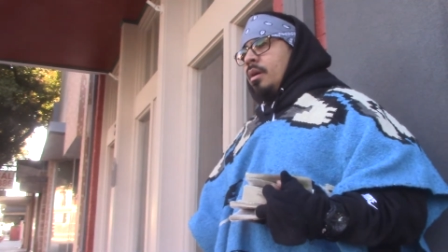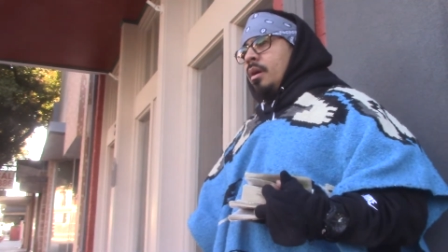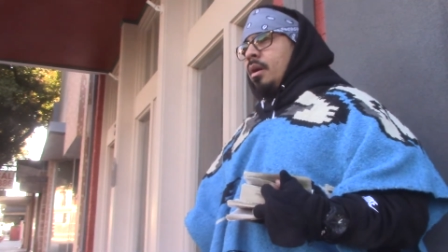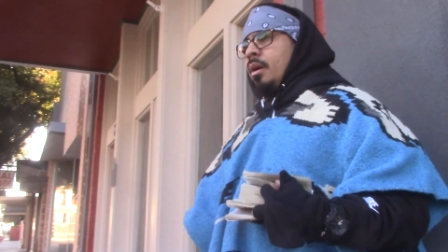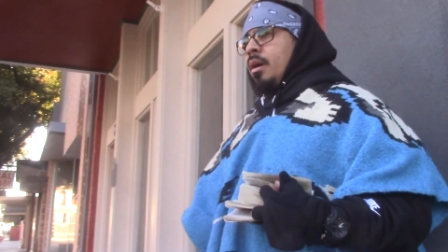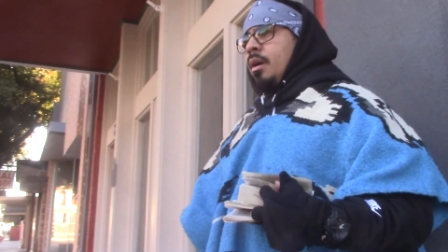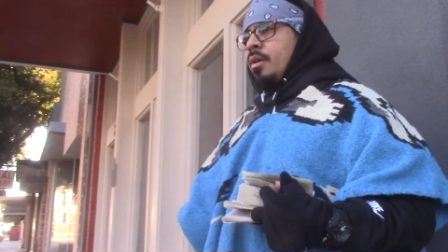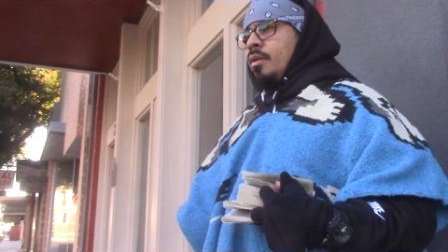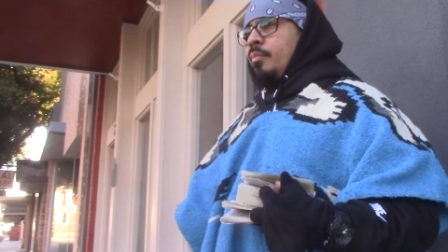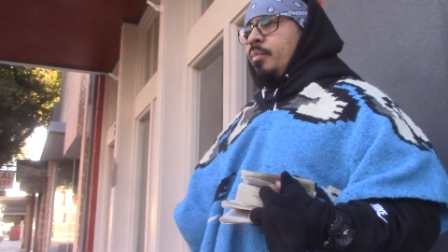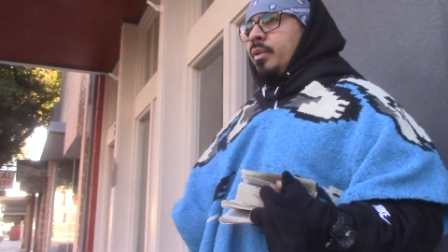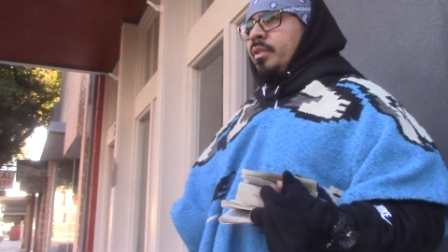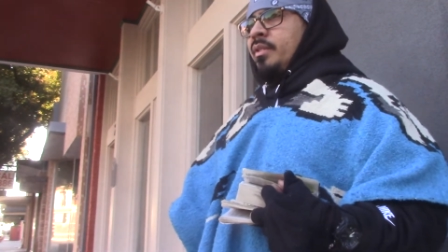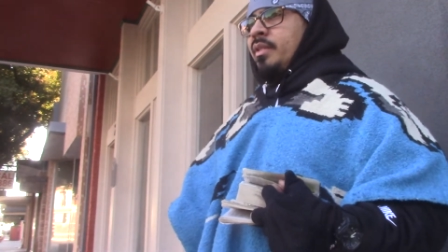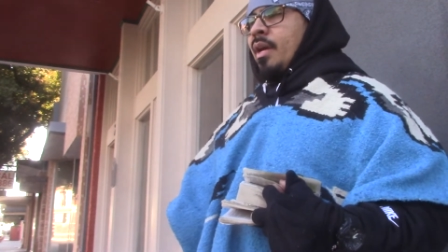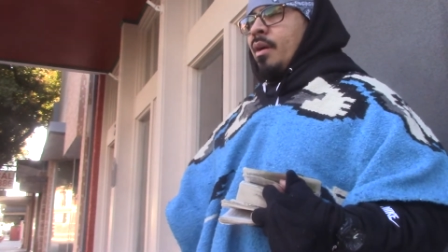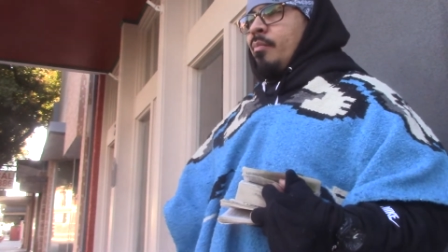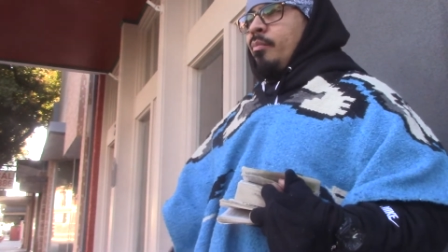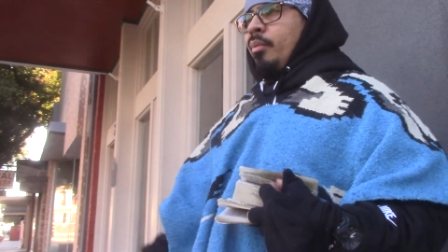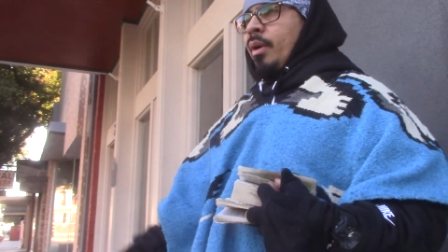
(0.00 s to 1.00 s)
a hundred
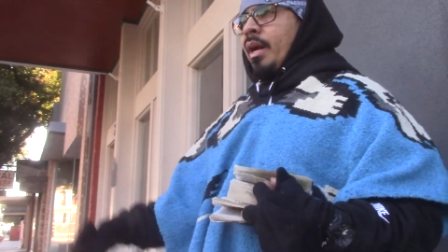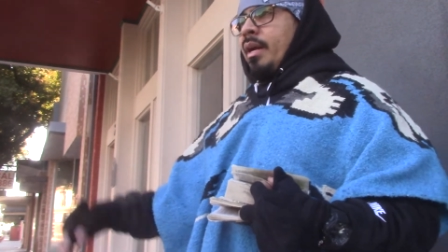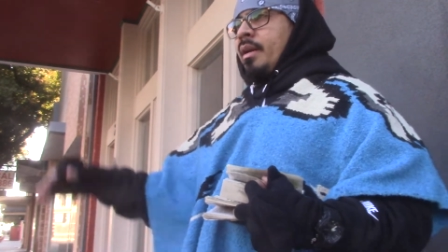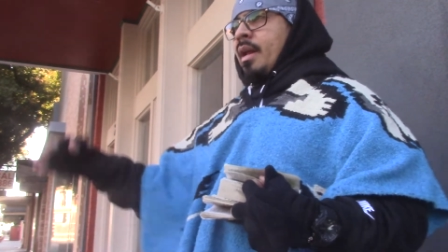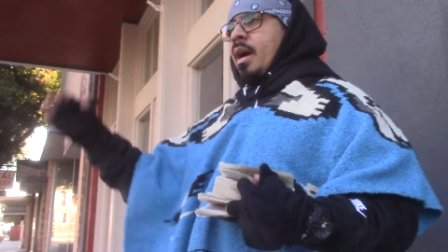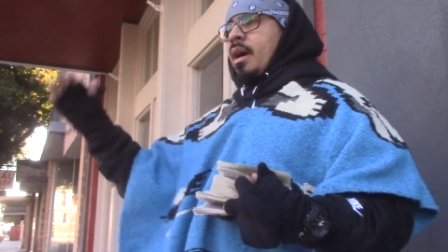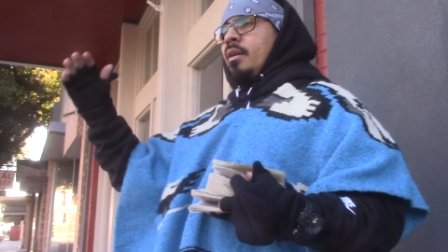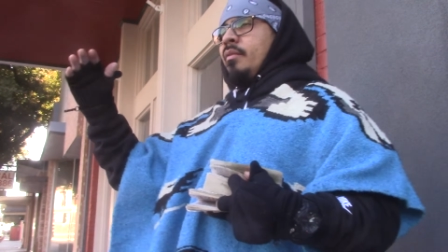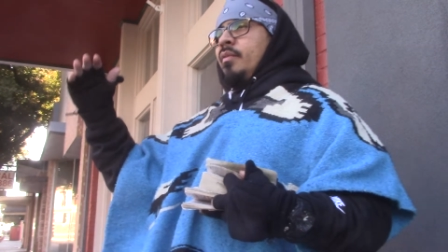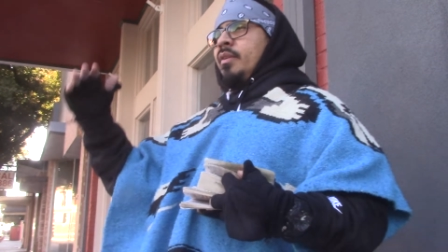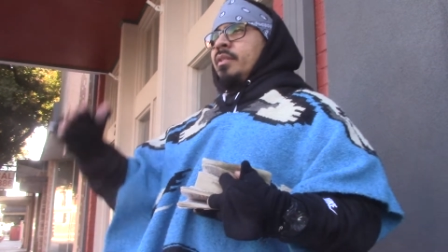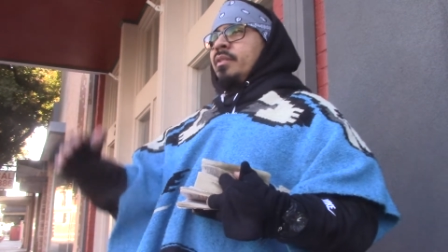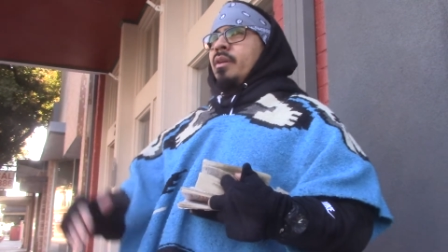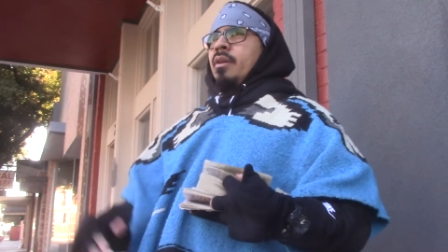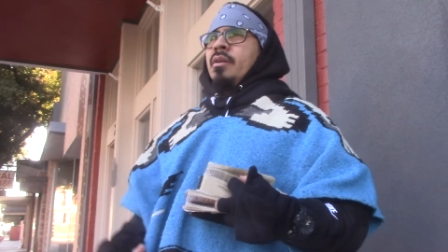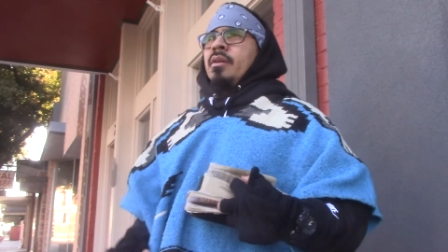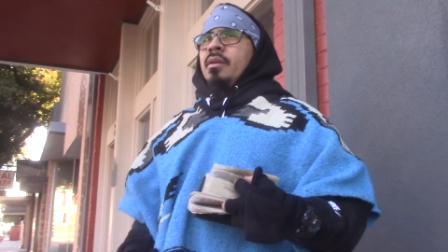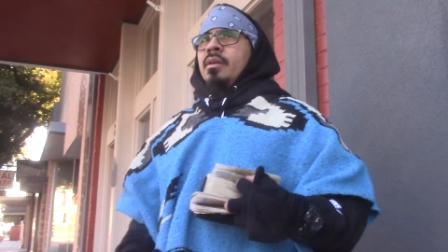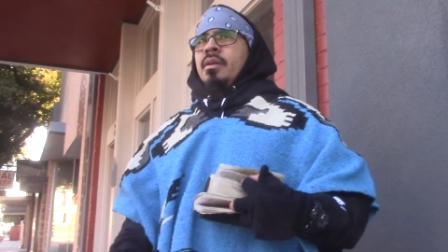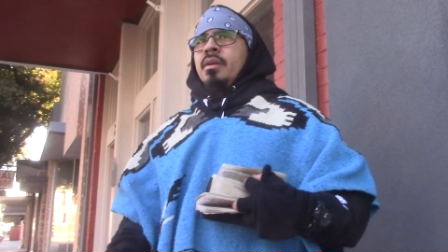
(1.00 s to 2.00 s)
percent breakdown of a
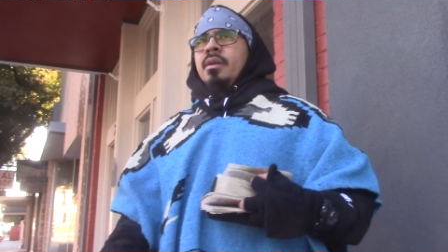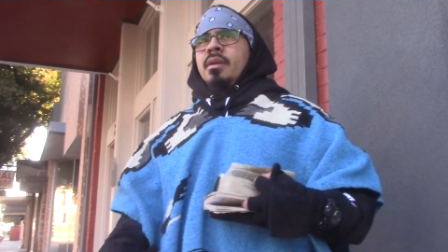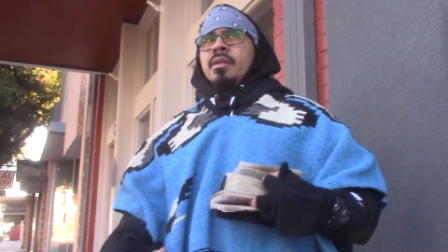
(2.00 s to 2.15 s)
certain